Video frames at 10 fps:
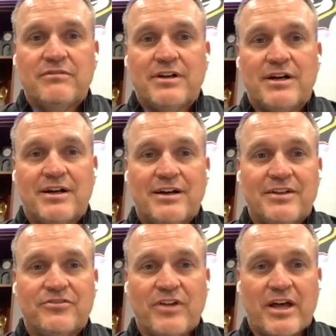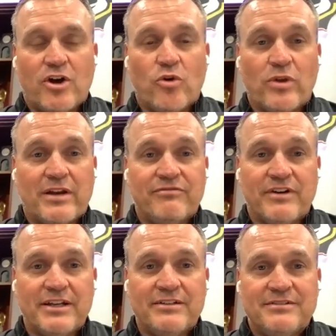It's not a whole lot of
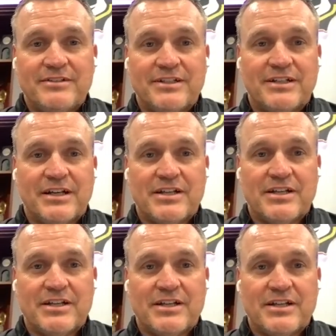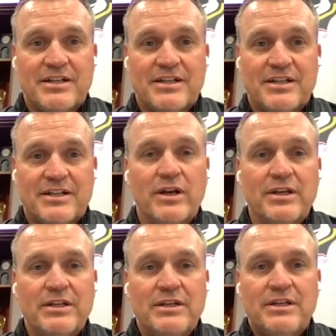fun. It's not fun for
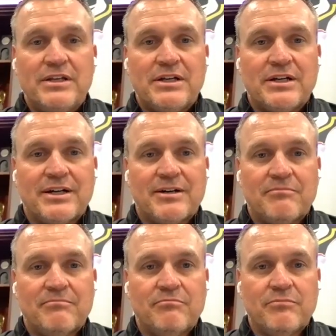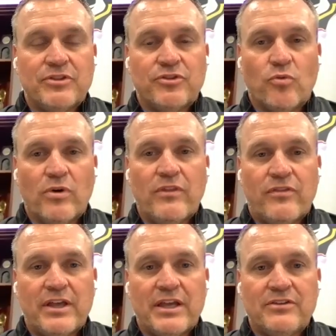anyone. But the one
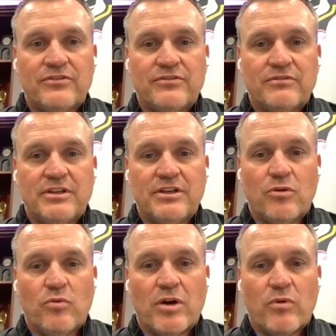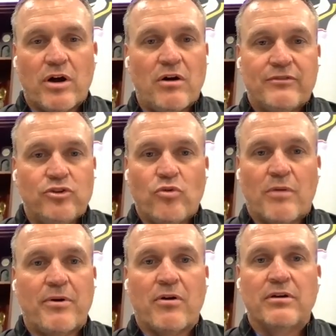thing is, you know, we all have to do our
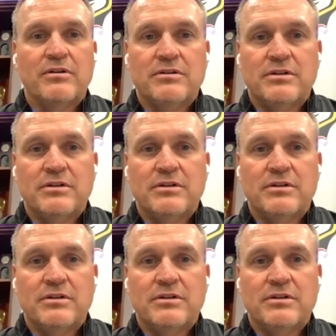part.